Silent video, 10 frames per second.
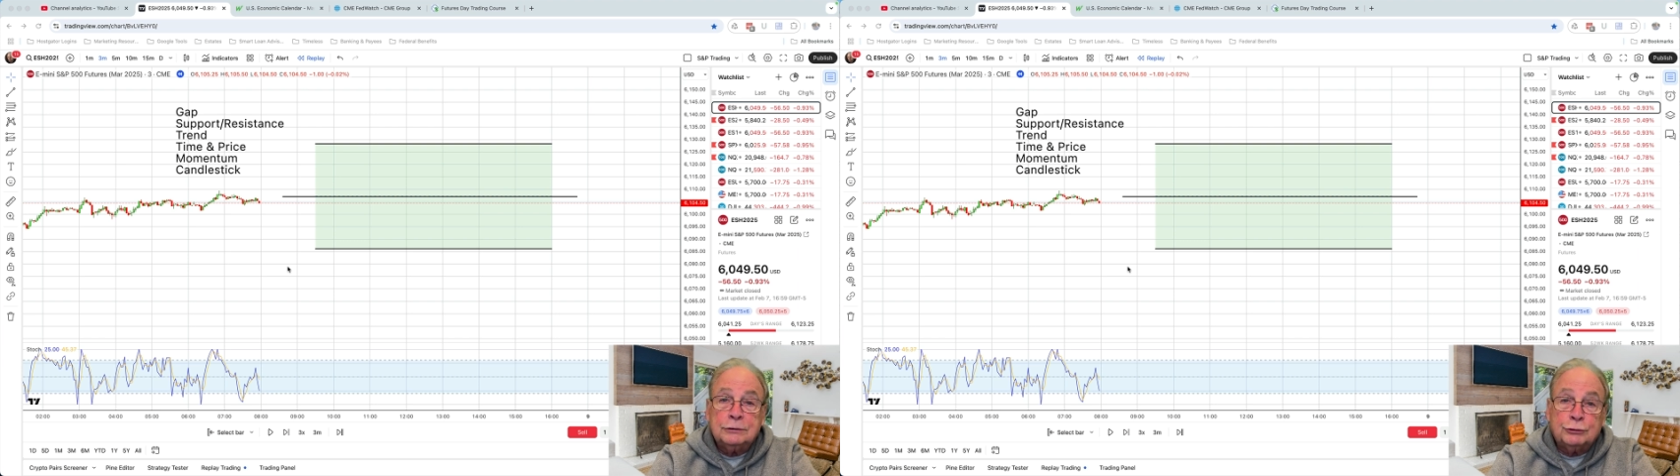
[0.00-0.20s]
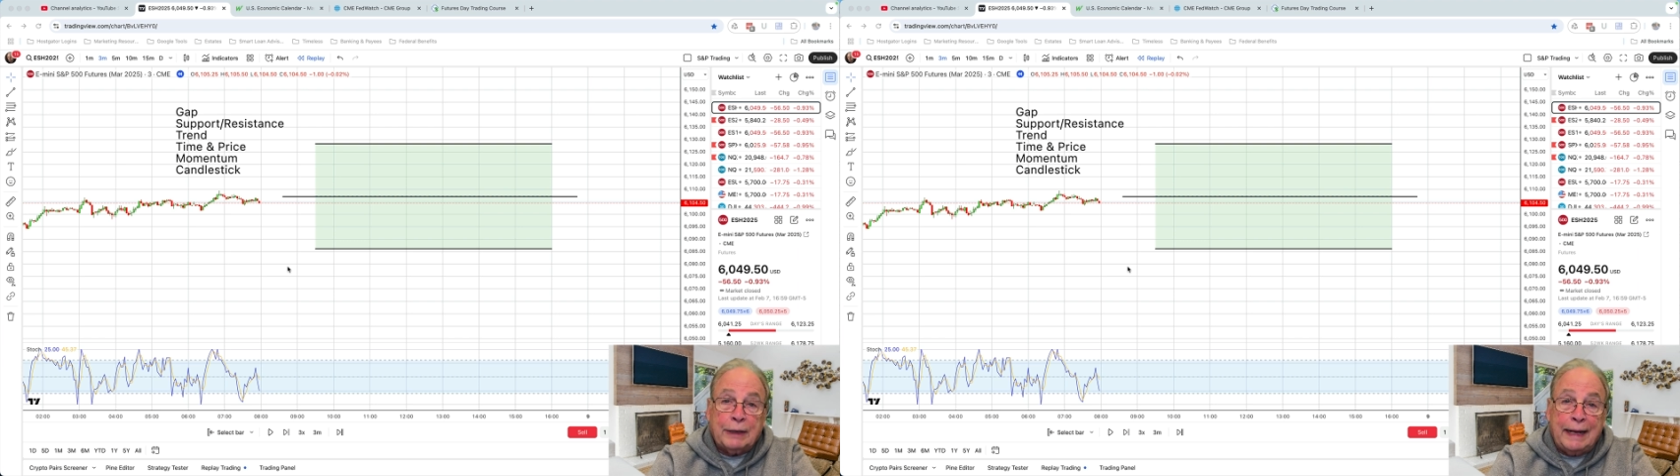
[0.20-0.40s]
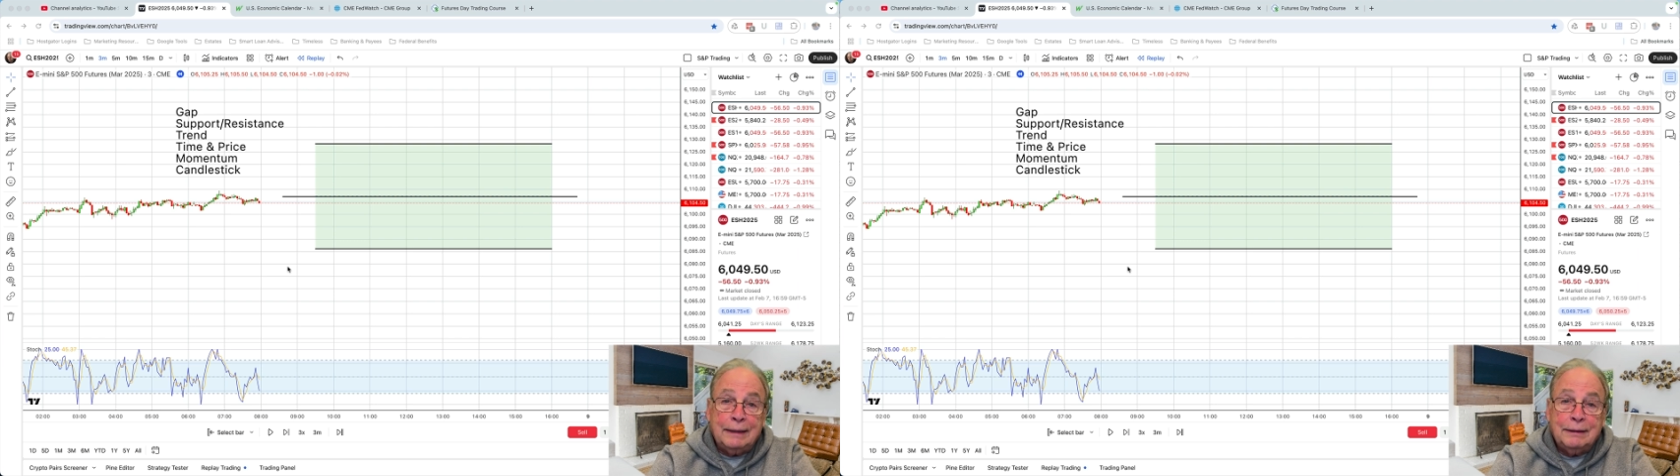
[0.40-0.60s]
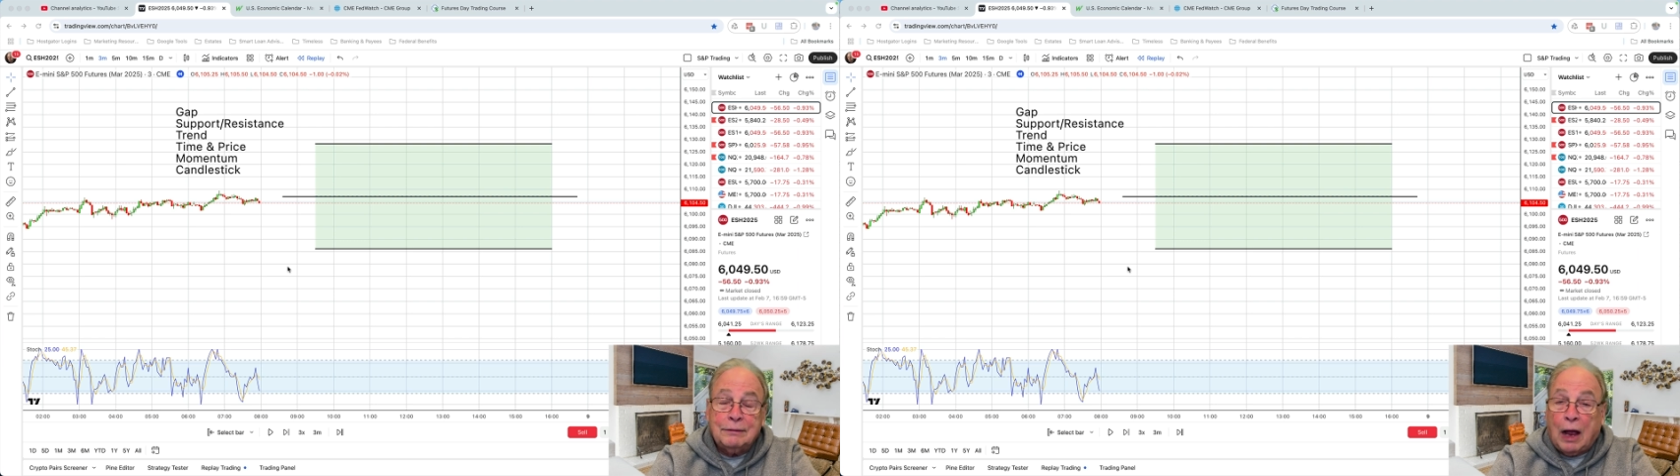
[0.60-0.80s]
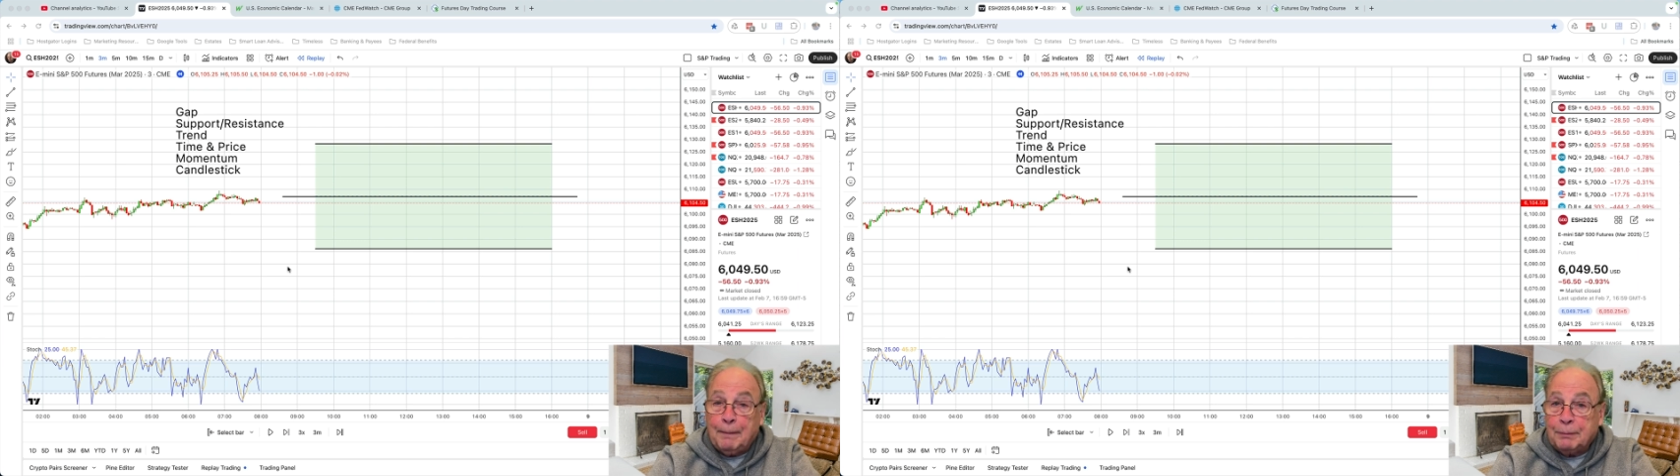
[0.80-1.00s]
trend,
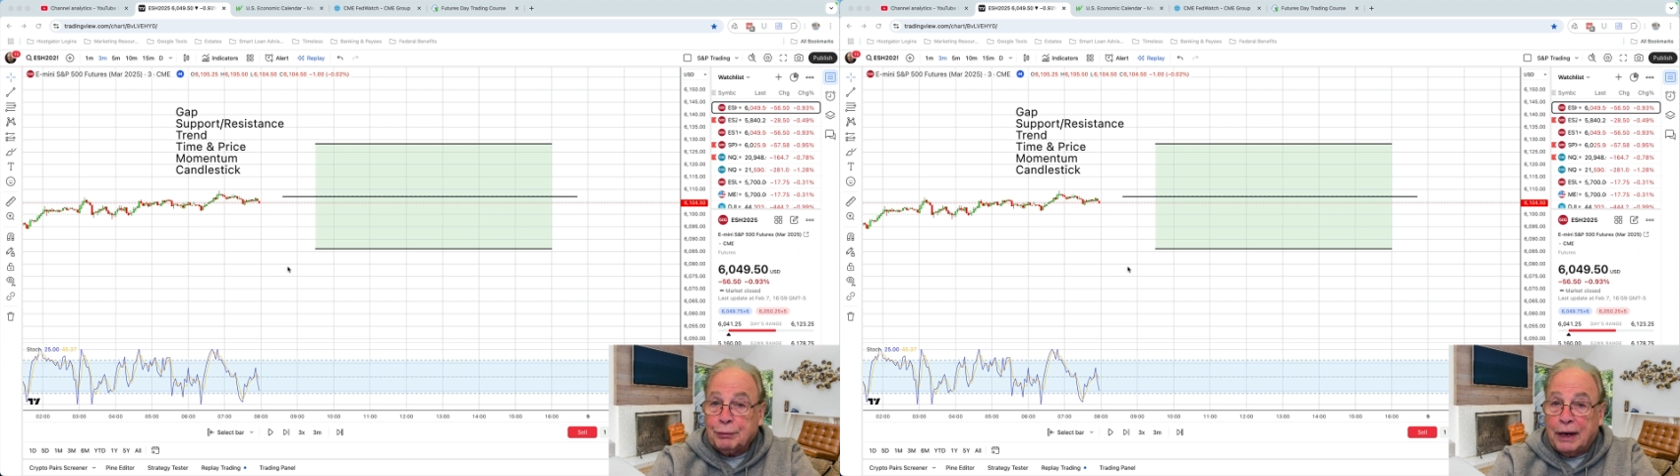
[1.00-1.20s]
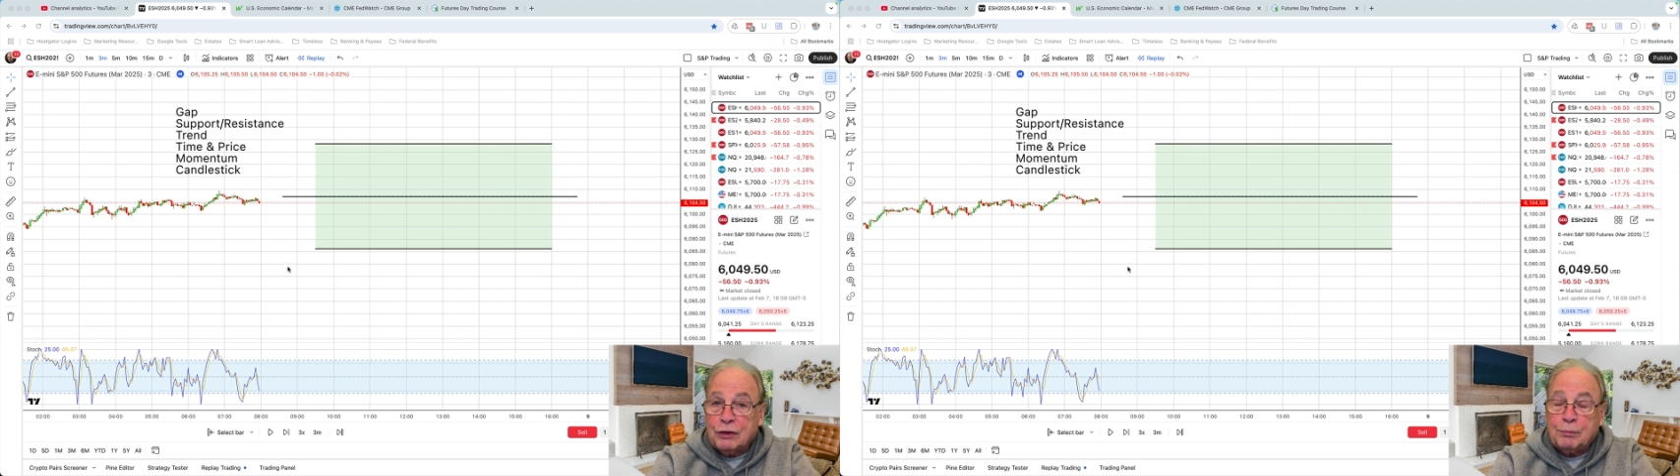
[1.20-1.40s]
time and price,